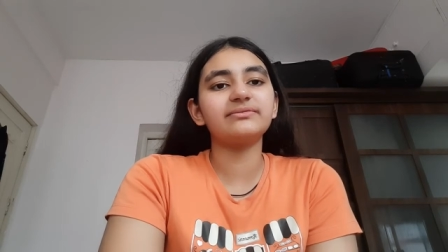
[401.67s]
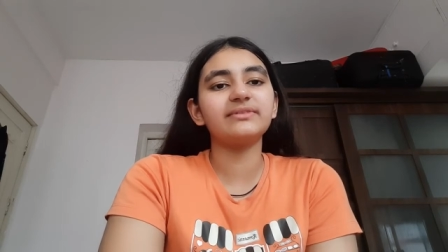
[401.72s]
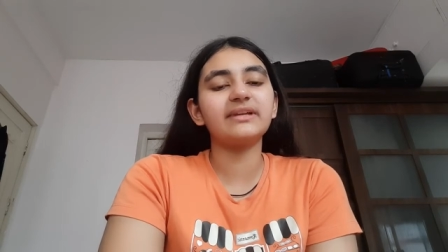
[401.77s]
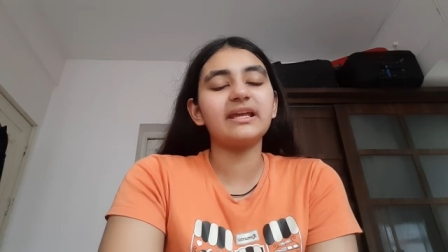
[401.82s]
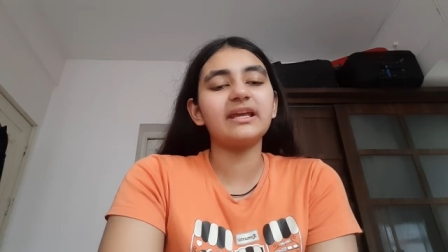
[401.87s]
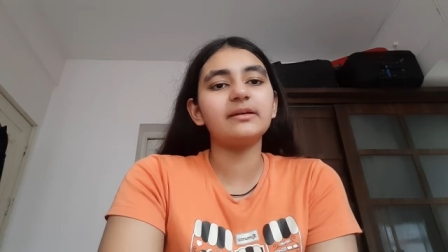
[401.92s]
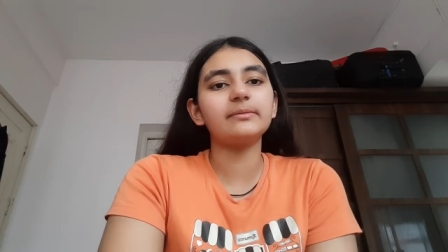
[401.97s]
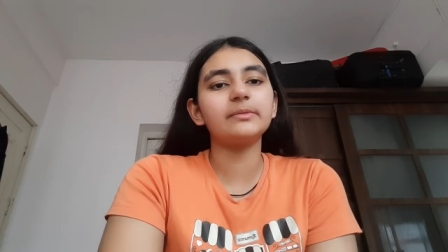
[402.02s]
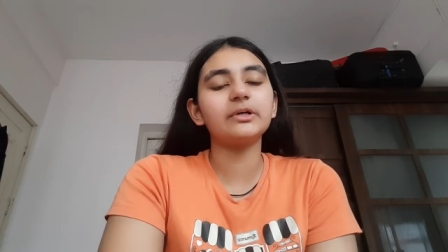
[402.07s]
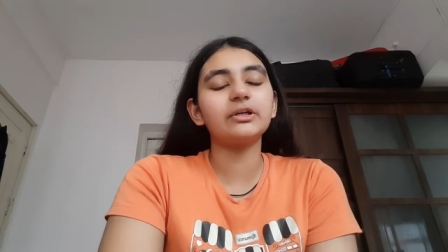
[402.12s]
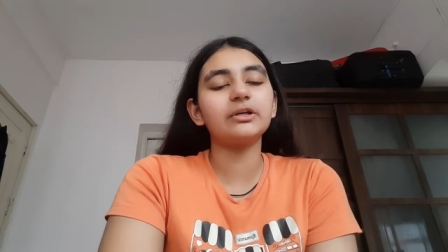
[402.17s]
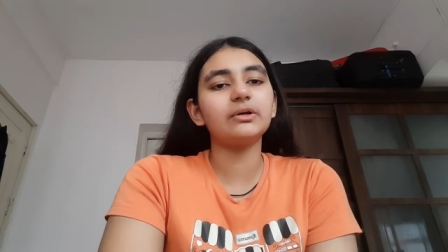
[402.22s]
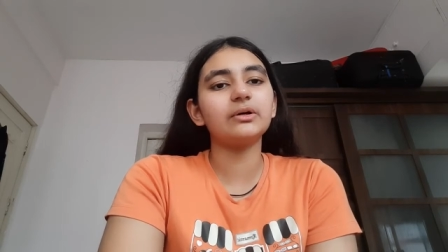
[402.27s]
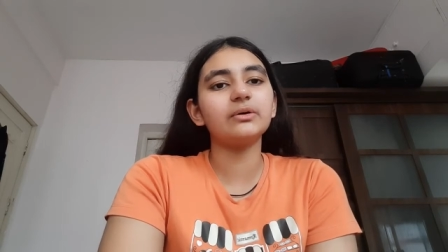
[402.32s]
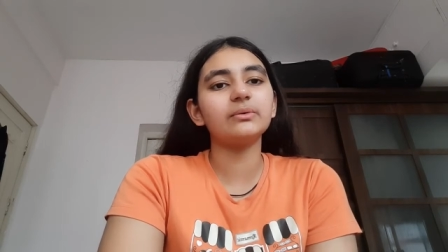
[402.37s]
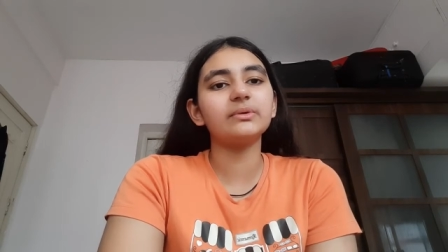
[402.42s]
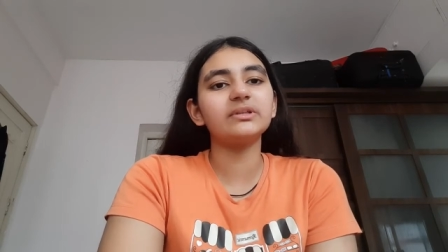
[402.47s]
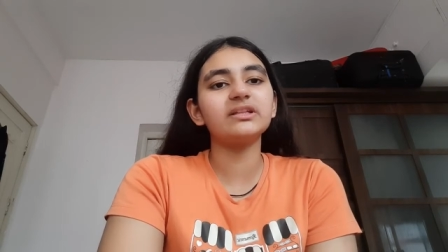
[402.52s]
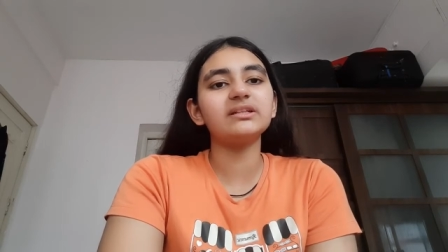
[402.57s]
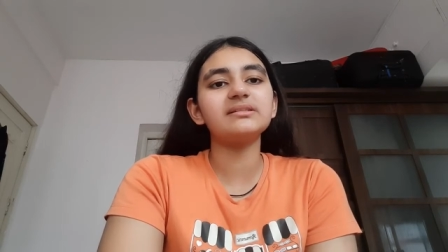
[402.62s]
flame
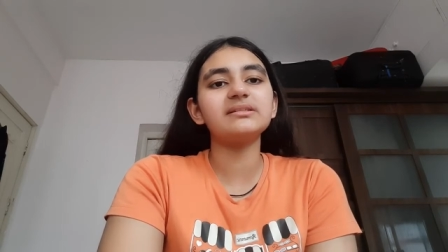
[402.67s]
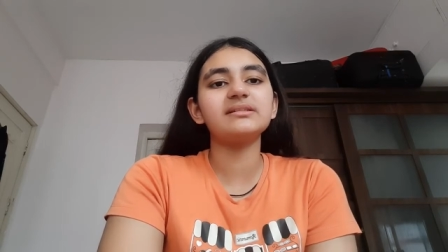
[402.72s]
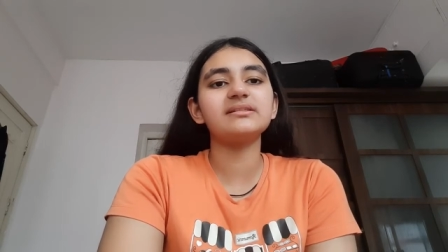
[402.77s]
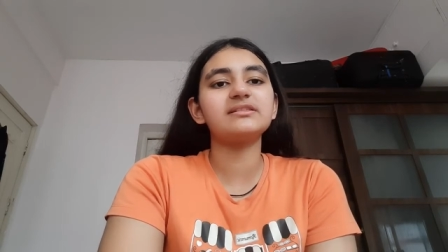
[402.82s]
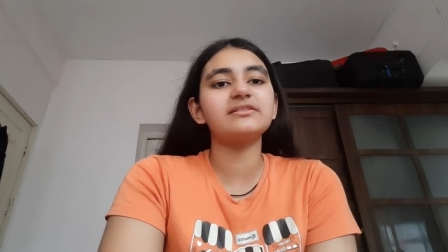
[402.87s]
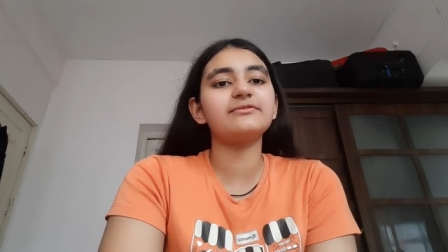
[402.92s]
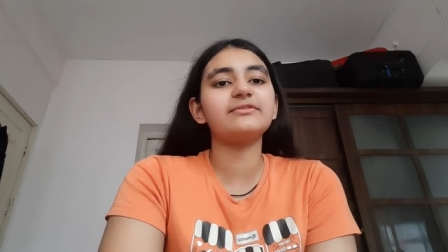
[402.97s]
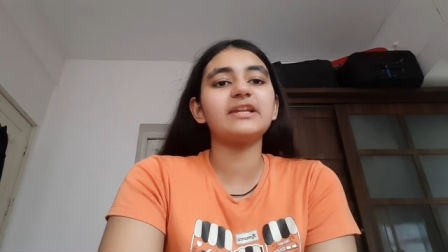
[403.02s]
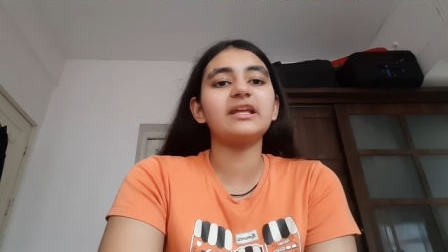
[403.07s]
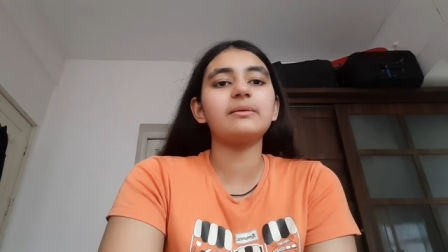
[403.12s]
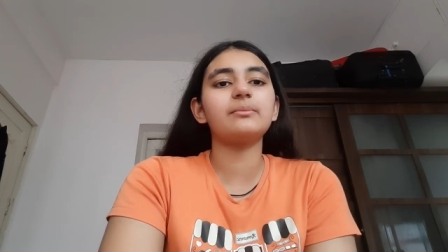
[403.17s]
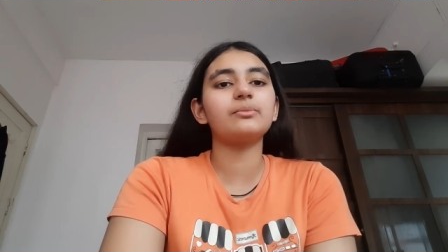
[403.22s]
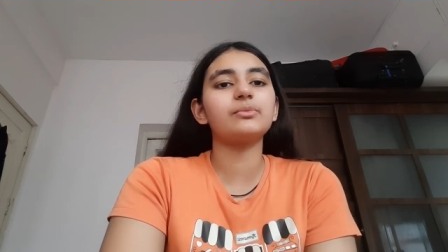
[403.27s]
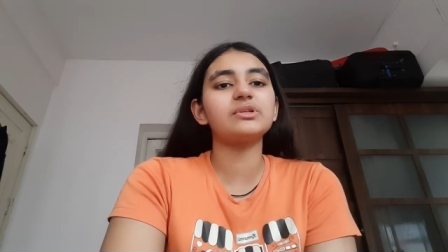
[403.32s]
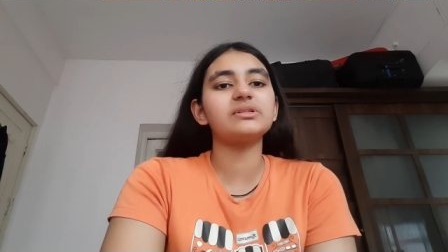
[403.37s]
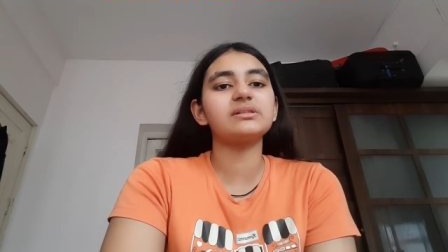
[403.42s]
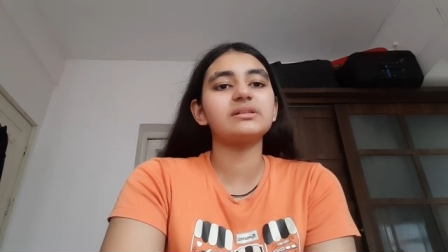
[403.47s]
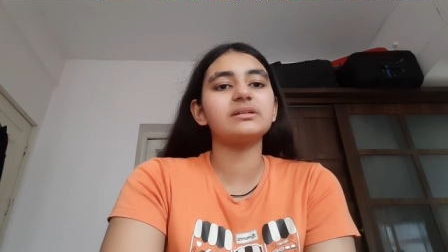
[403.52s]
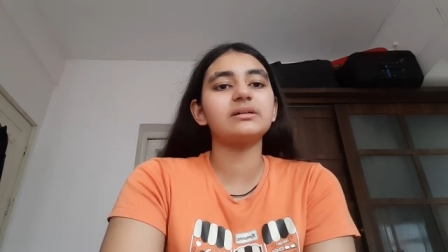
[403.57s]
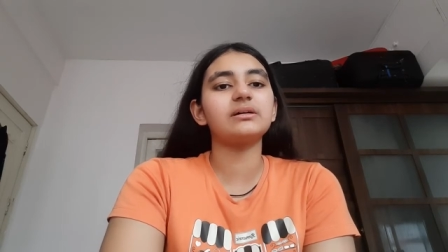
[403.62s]
along with it since the flame
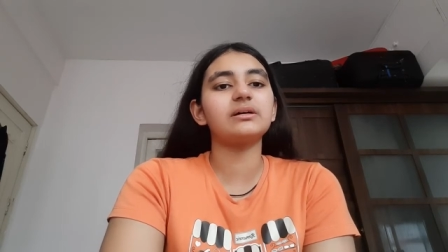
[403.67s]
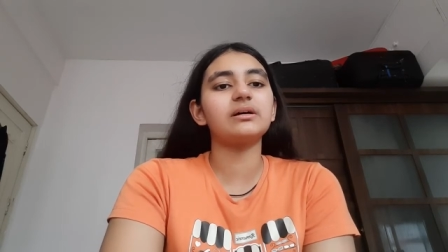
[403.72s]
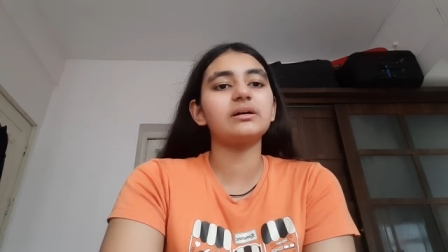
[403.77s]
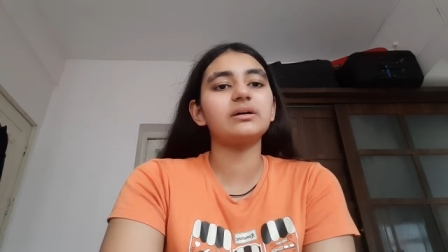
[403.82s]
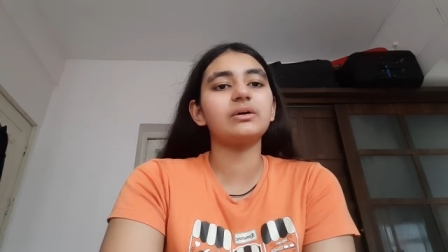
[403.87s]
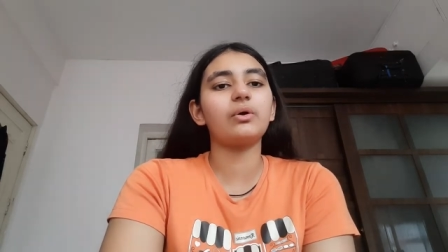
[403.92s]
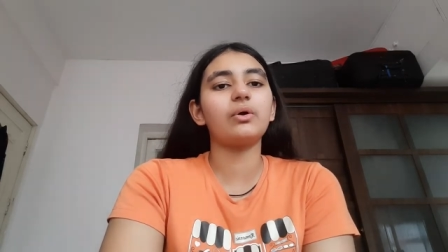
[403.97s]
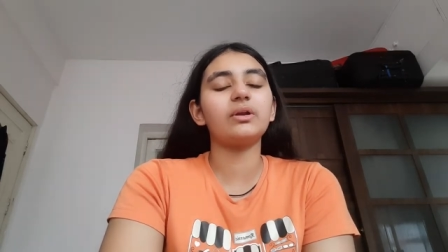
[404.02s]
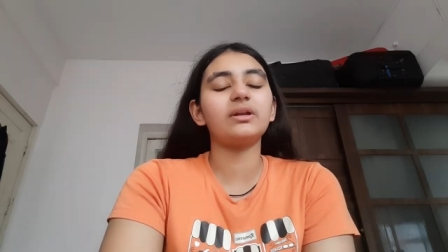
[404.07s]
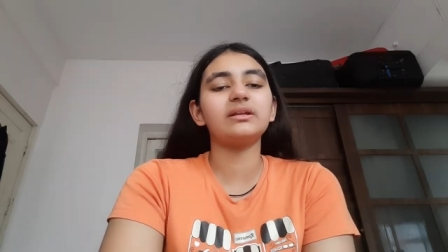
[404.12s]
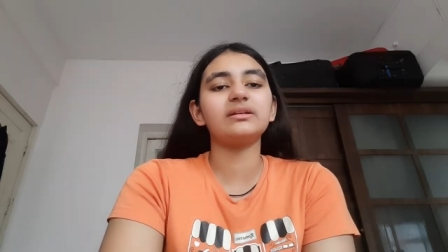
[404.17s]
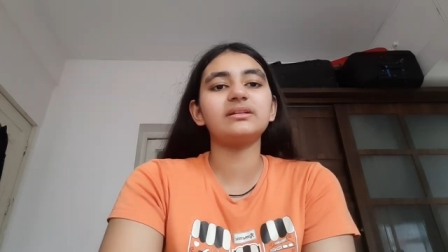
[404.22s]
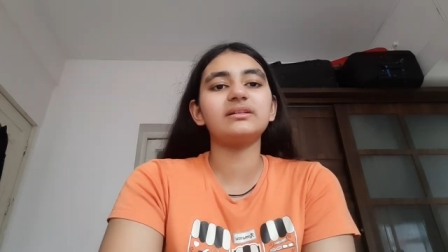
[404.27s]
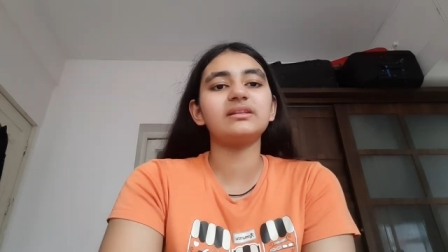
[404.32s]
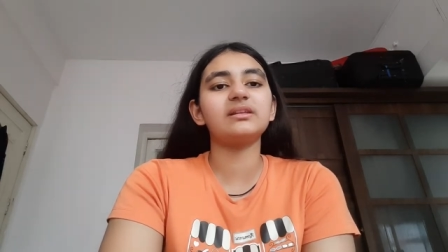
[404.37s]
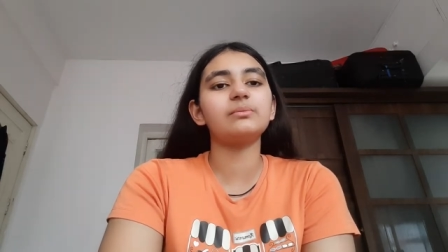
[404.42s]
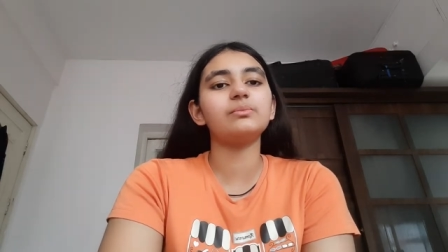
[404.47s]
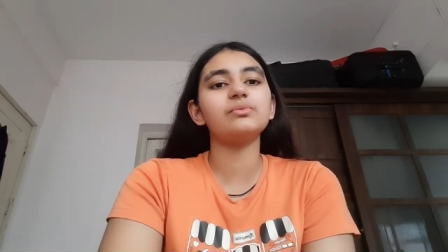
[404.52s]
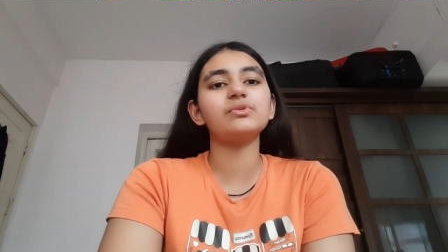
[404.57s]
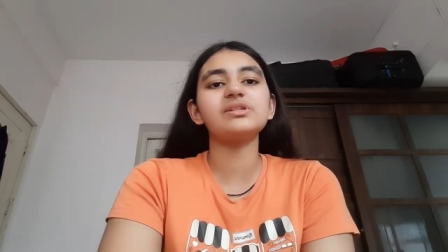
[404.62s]
was uh, according
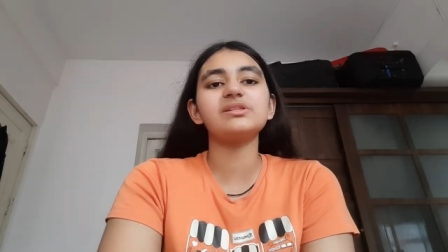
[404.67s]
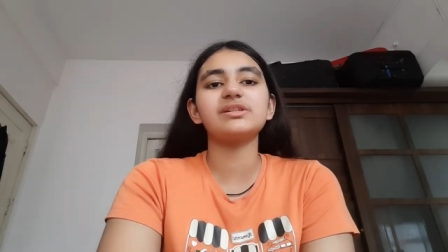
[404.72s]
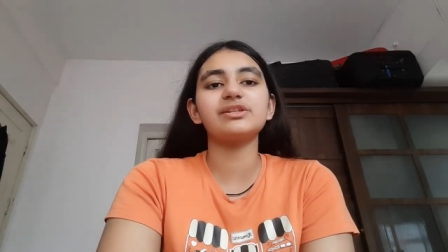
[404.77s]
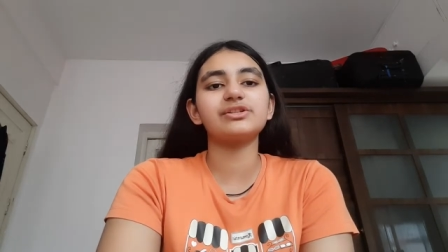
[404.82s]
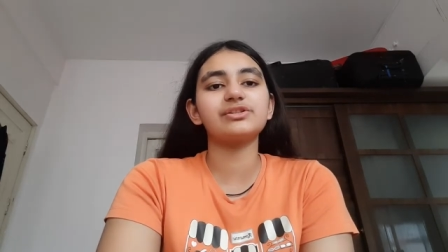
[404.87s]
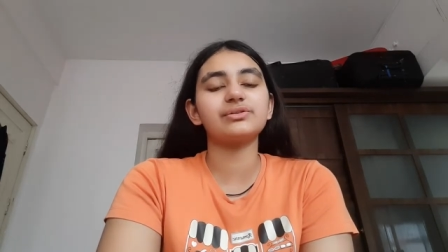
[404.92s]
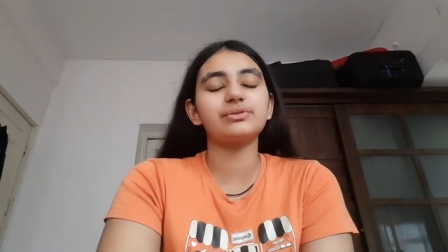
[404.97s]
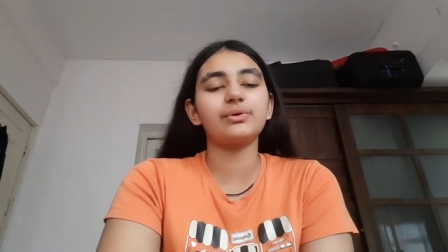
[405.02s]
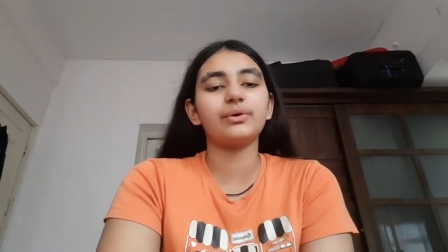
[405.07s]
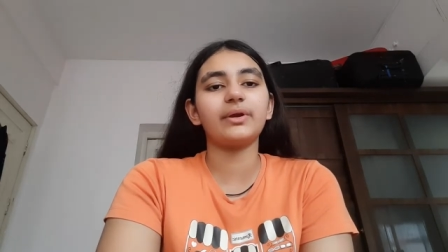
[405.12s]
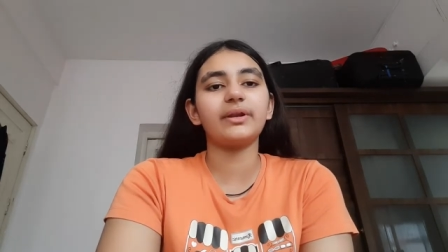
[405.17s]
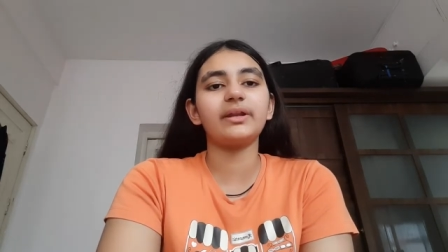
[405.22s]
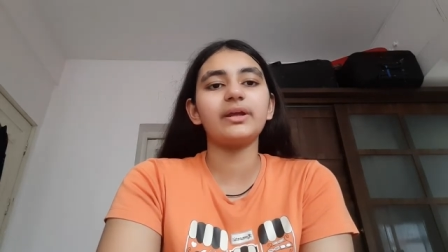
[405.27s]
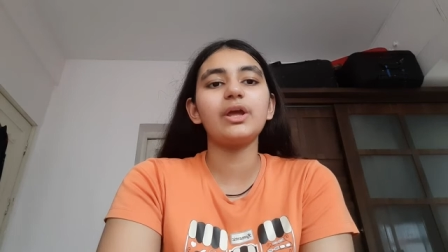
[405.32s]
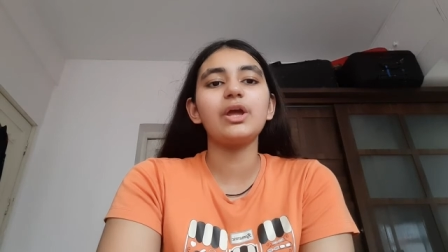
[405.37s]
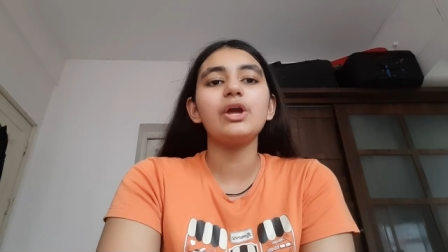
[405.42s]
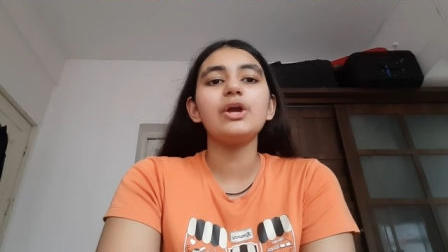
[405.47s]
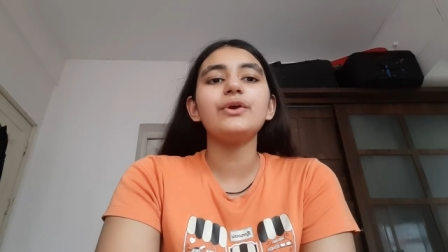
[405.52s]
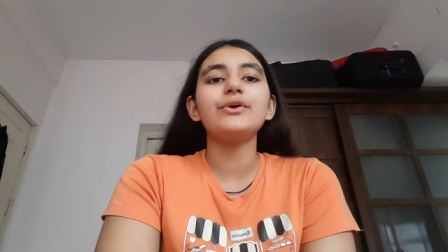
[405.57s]
to them was destroyed